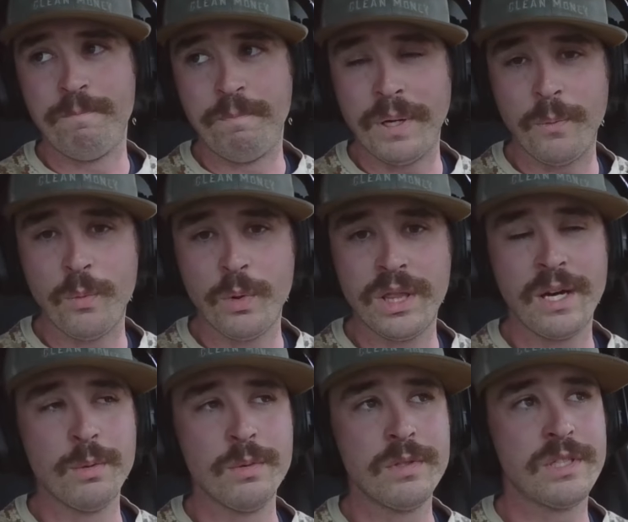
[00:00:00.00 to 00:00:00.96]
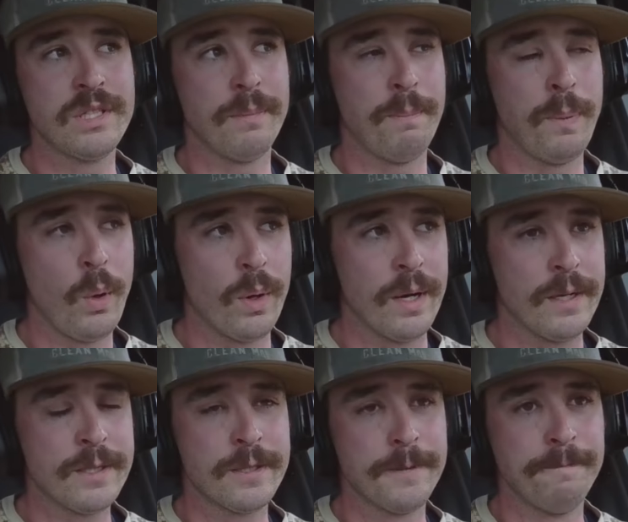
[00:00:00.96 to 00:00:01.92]
But without
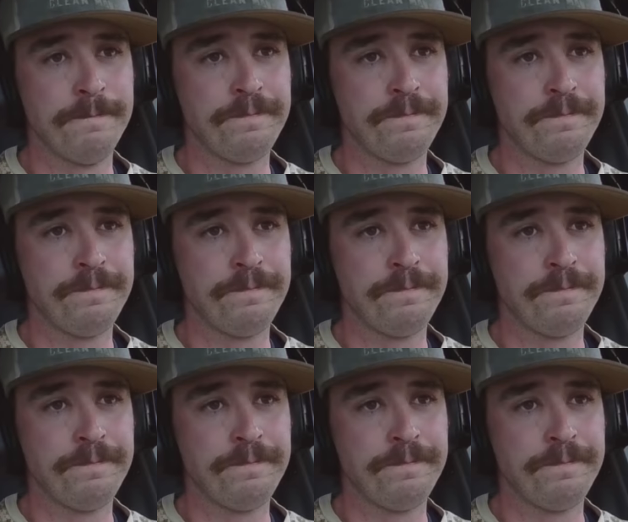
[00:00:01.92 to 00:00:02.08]
support,